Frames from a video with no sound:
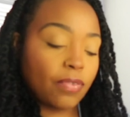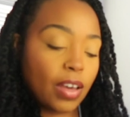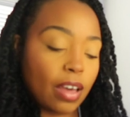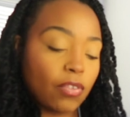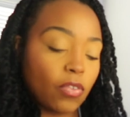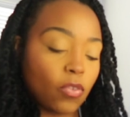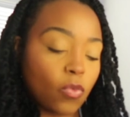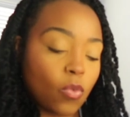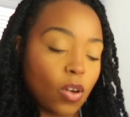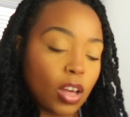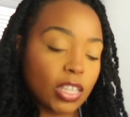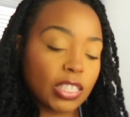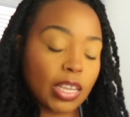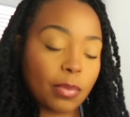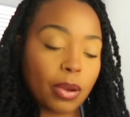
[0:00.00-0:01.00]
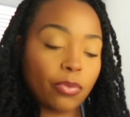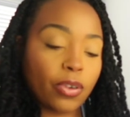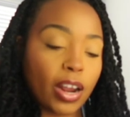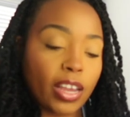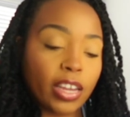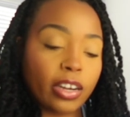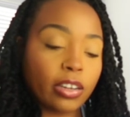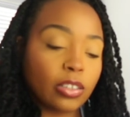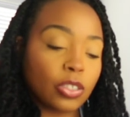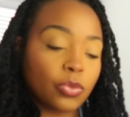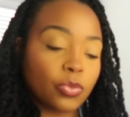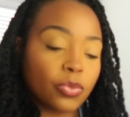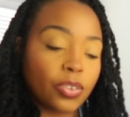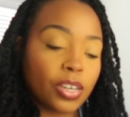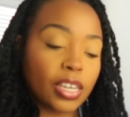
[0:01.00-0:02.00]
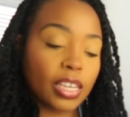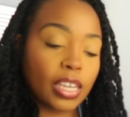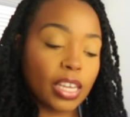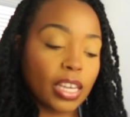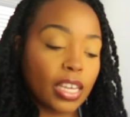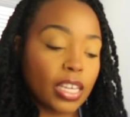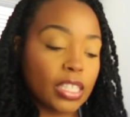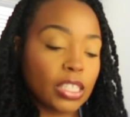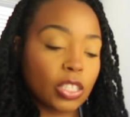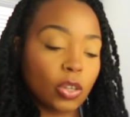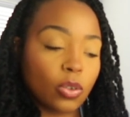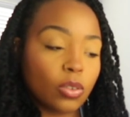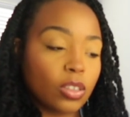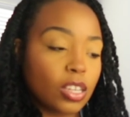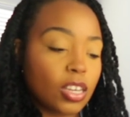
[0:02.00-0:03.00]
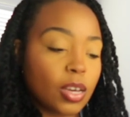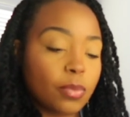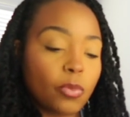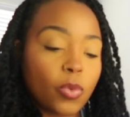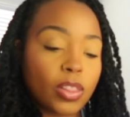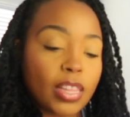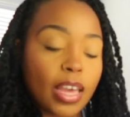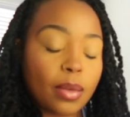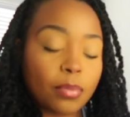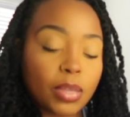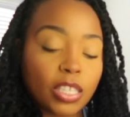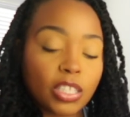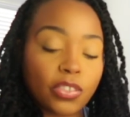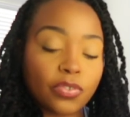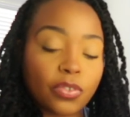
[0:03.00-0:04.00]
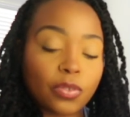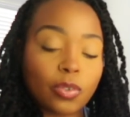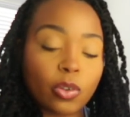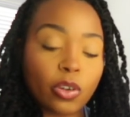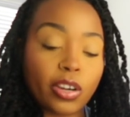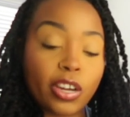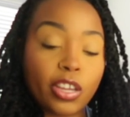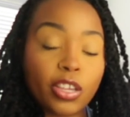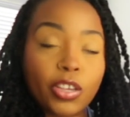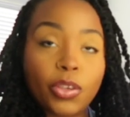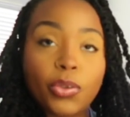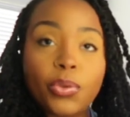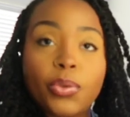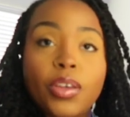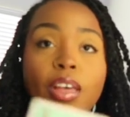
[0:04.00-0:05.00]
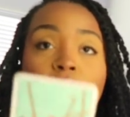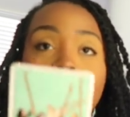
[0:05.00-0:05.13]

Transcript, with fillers: Five of Wands. Like my right ear is ringing, so look up what that means for you.